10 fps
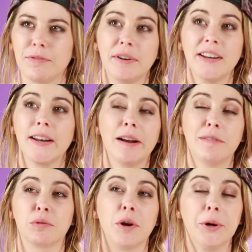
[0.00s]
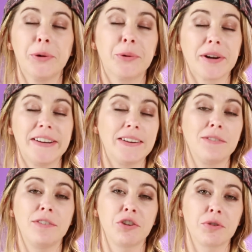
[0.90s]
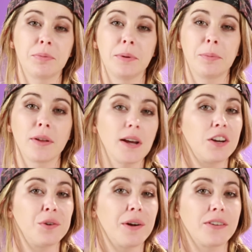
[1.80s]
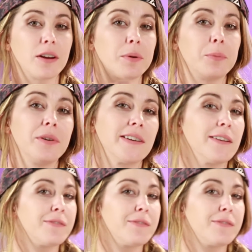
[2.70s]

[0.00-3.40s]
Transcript: If we didn't have rogue, crazy, adventurous people like you out there, we wouldn't